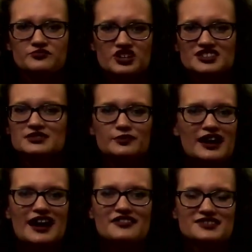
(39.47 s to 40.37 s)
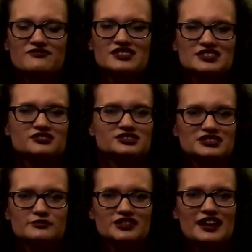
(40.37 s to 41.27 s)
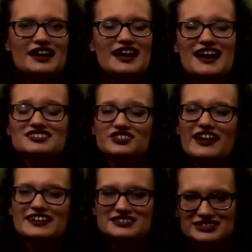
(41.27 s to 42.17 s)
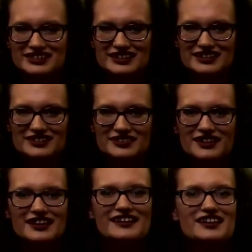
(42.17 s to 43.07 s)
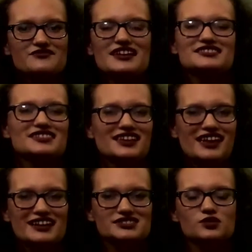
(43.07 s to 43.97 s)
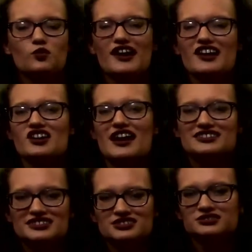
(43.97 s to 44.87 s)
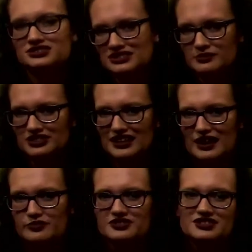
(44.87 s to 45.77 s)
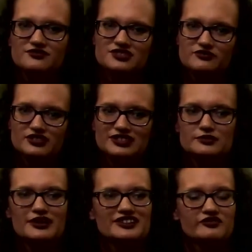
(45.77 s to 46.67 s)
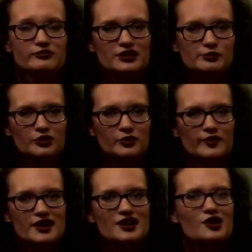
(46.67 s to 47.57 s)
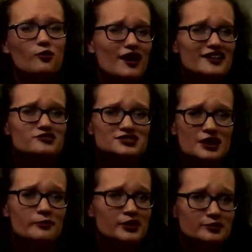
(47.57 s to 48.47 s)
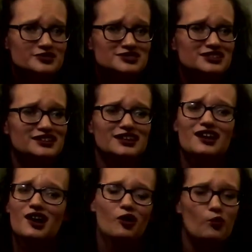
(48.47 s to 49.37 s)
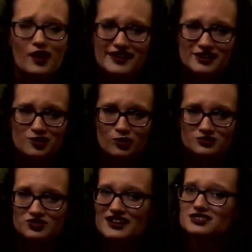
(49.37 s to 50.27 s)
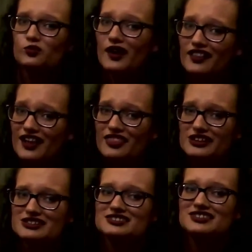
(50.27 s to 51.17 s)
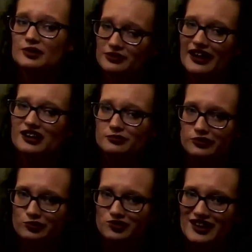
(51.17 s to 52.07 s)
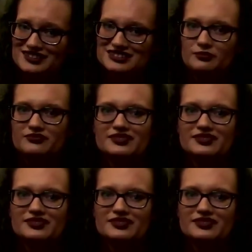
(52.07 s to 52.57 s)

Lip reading: Just by the physical stimuli as our eyes see it? If that's the case, why are identical stimuli perceived differently by different people? Why do some people see a white and gold dress while others see a black and blue dress?